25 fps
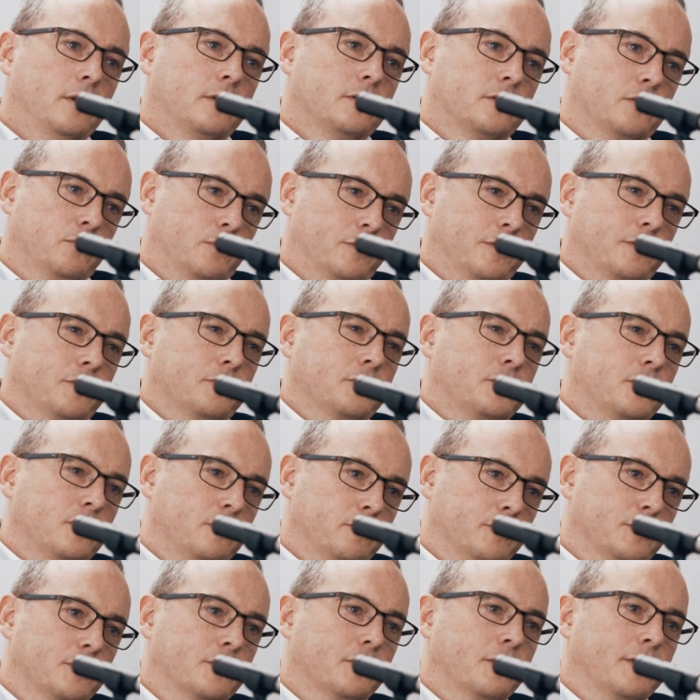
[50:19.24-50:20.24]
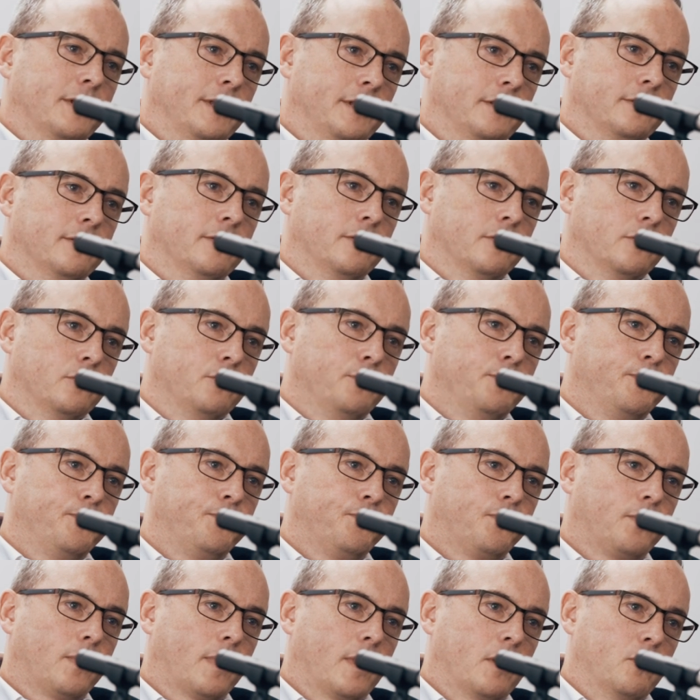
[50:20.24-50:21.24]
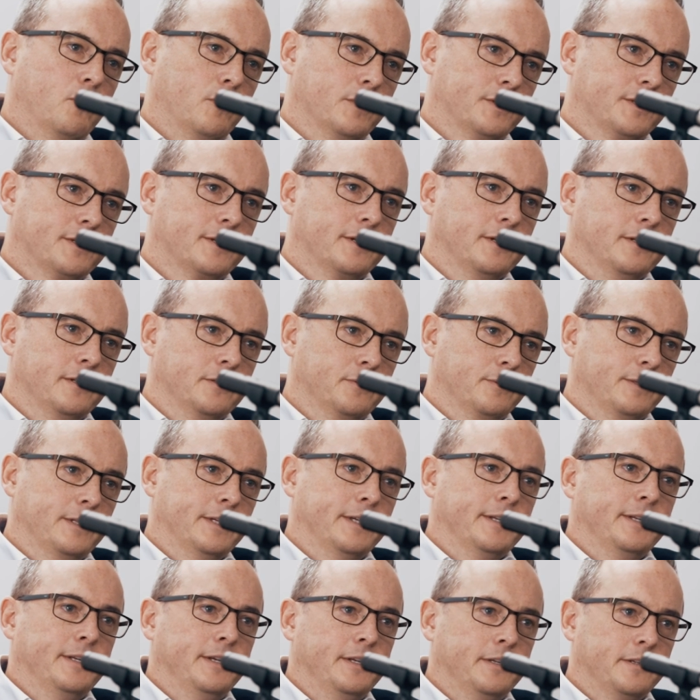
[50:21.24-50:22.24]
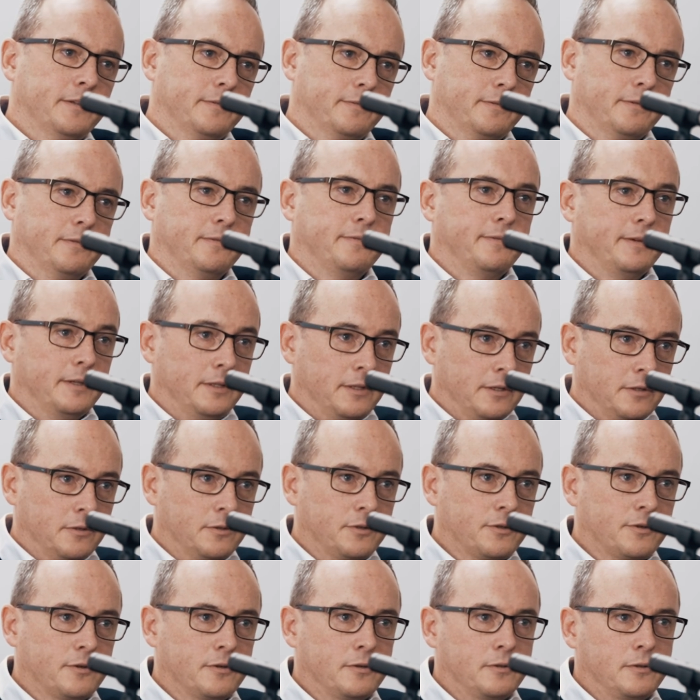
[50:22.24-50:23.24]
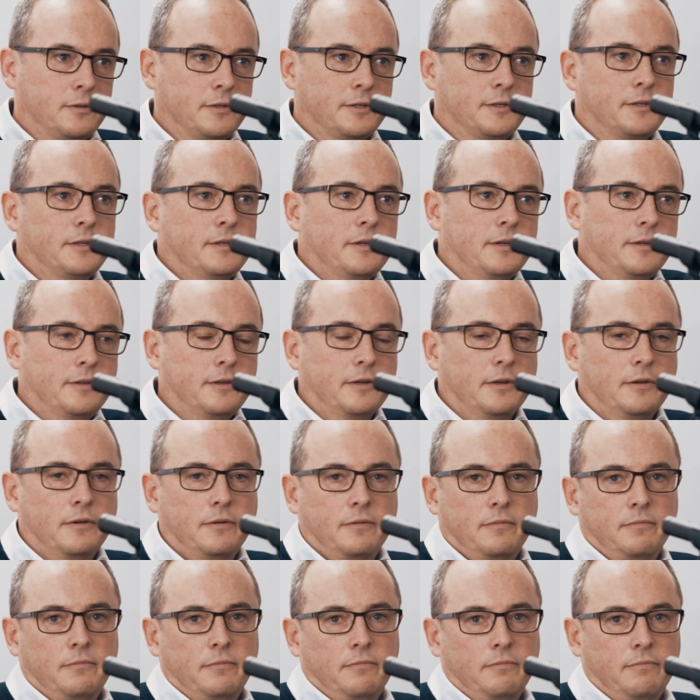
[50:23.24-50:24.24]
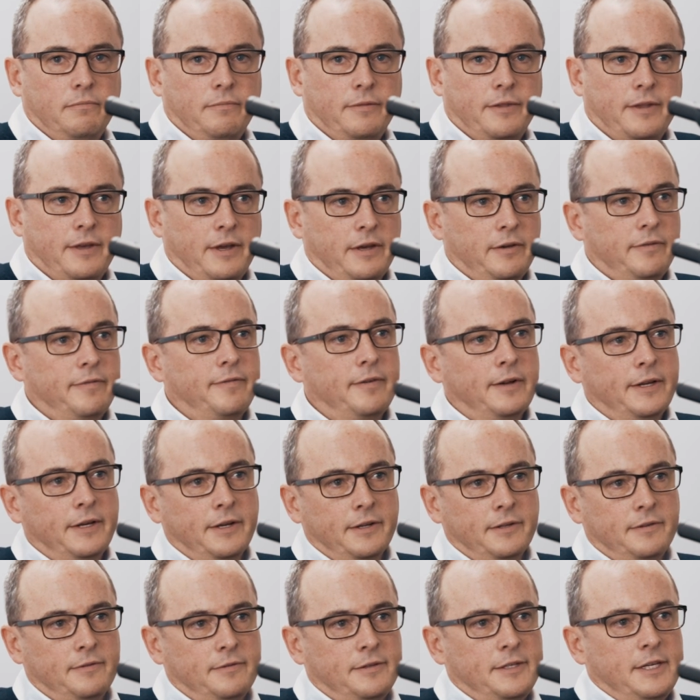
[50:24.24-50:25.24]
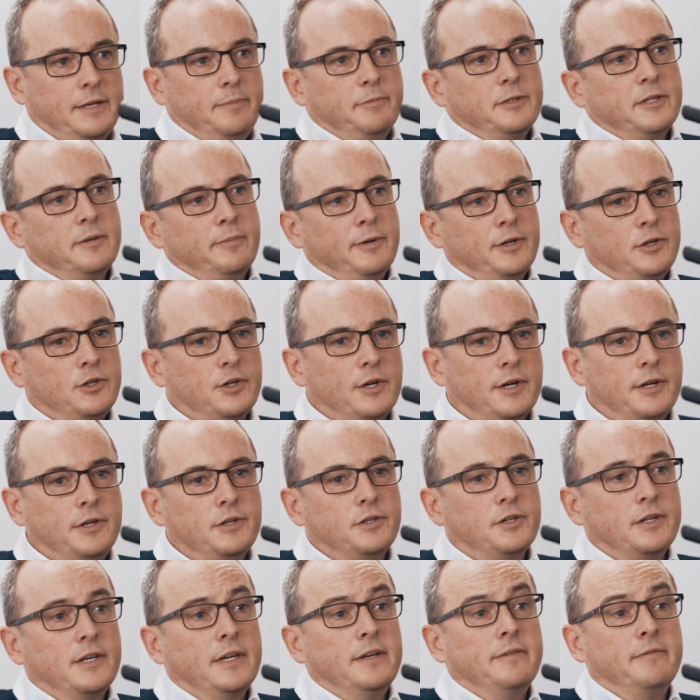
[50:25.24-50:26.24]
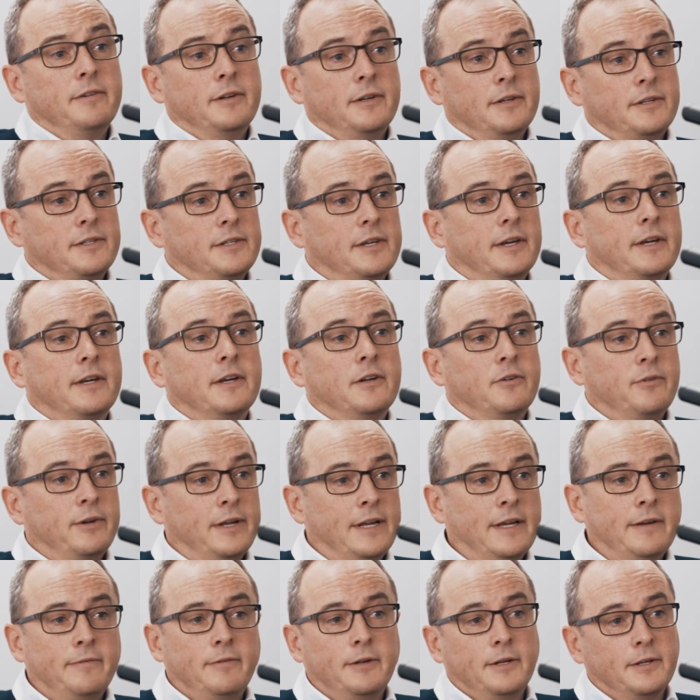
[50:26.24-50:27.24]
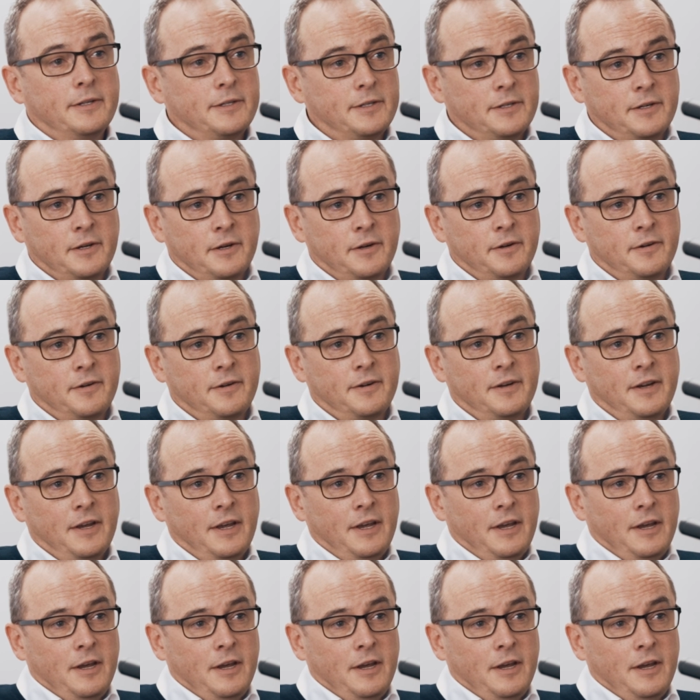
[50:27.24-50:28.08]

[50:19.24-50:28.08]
So what are those humans going to need to do, and what skills will they need to fulfill those roles? I think thankfully it seems to be changing even at secondary level. It's not